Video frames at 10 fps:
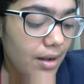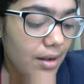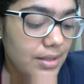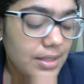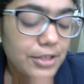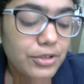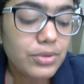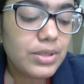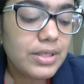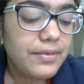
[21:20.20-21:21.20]

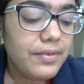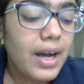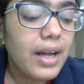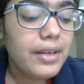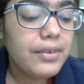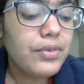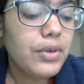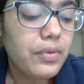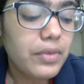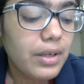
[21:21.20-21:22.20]
Section 25
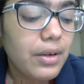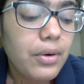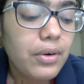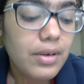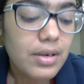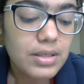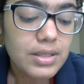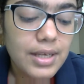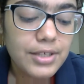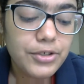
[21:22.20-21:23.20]
of the code,
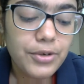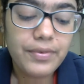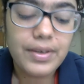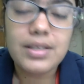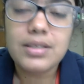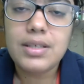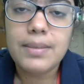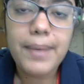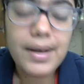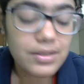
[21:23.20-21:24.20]
search of
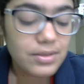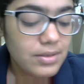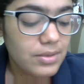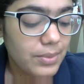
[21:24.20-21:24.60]
arrested persons.